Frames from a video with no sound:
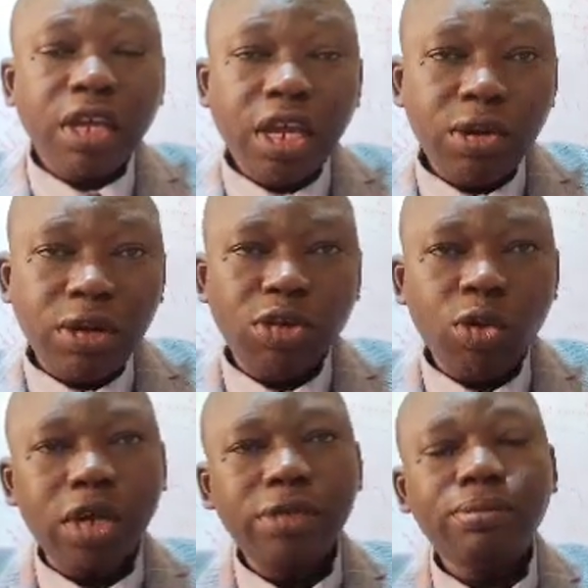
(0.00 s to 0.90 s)
Hello
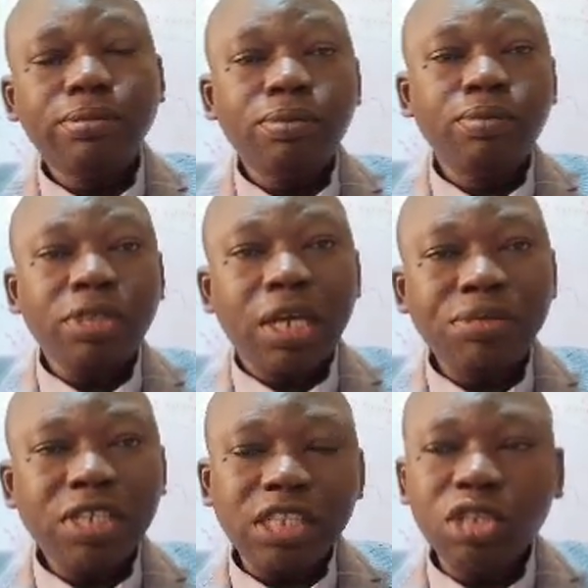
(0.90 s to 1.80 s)
everyone, I'm
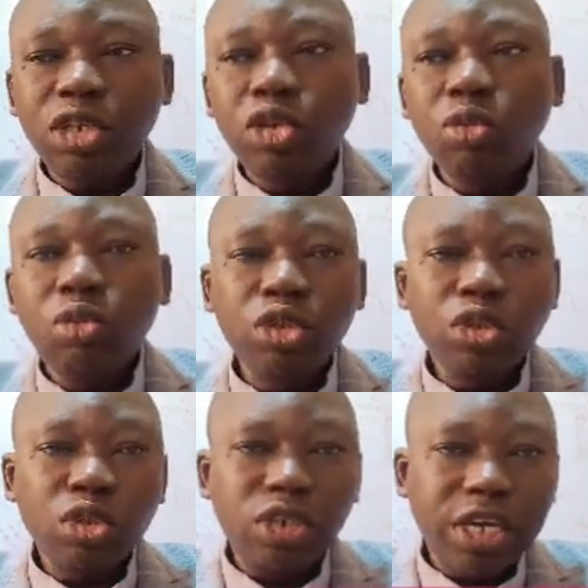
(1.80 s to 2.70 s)
starting a new
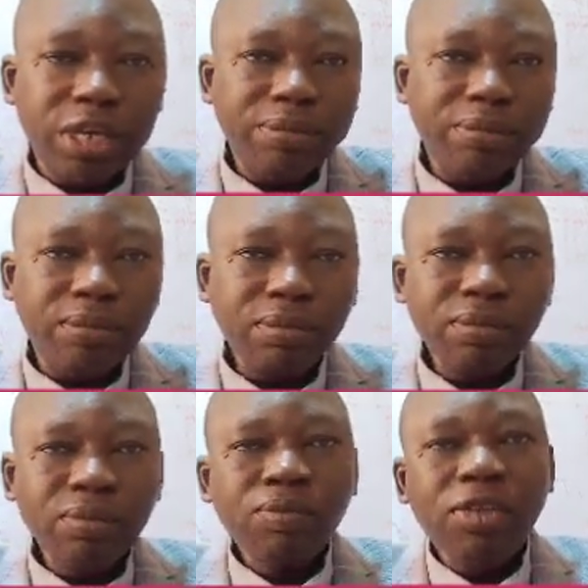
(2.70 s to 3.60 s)
module today
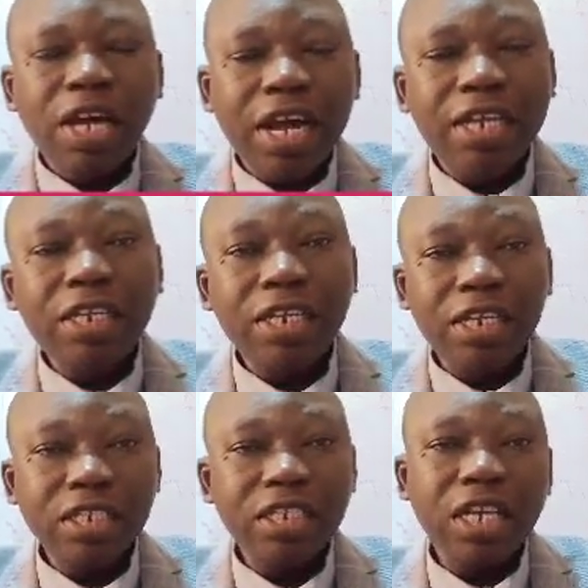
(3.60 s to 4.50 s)
and
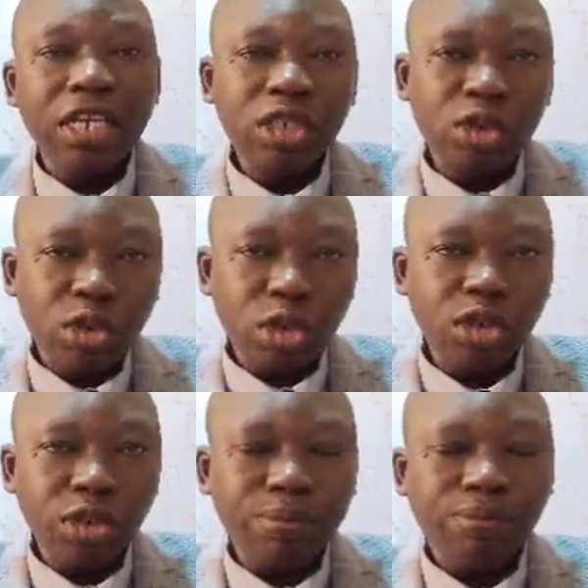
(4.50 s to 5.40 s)
this is an
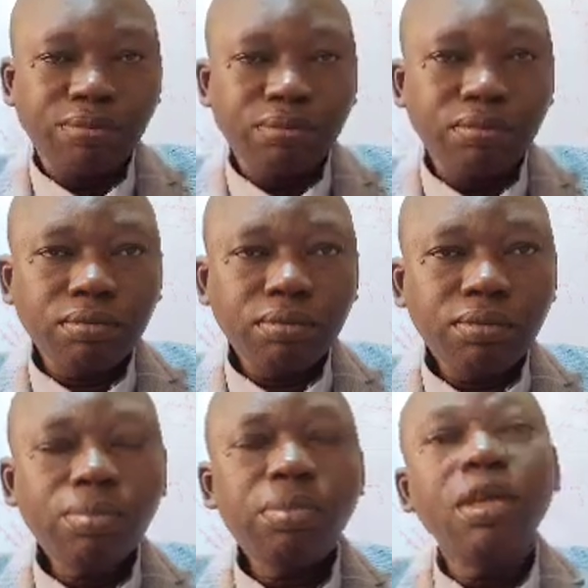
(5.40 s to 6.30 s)
introduction.
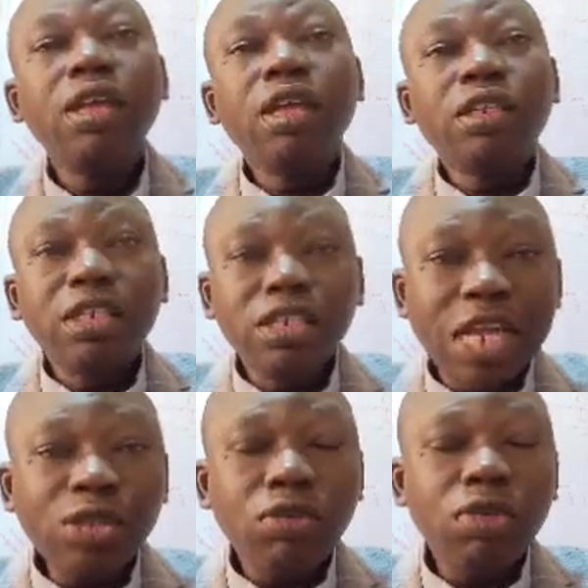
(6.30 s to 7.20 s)
The
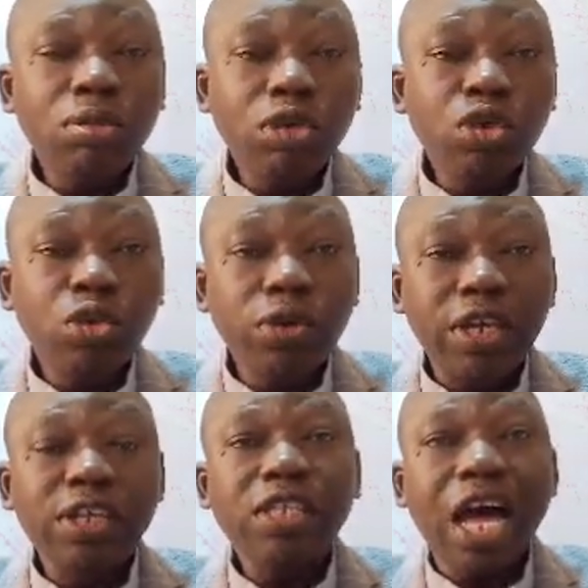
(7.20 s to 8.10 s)
title of the module
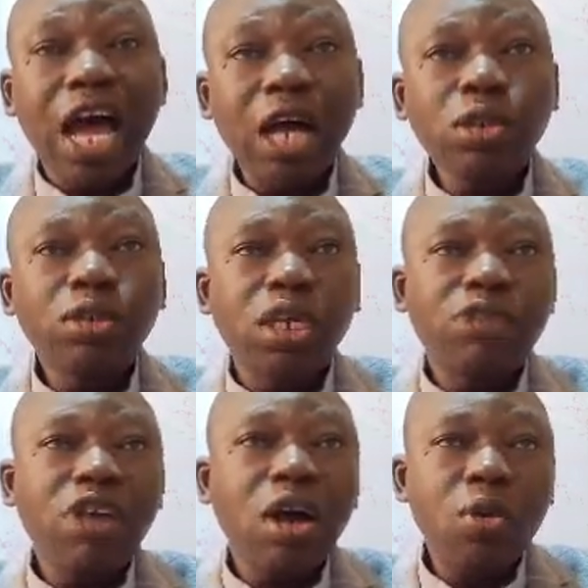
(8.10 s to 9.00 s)
is How to Transfer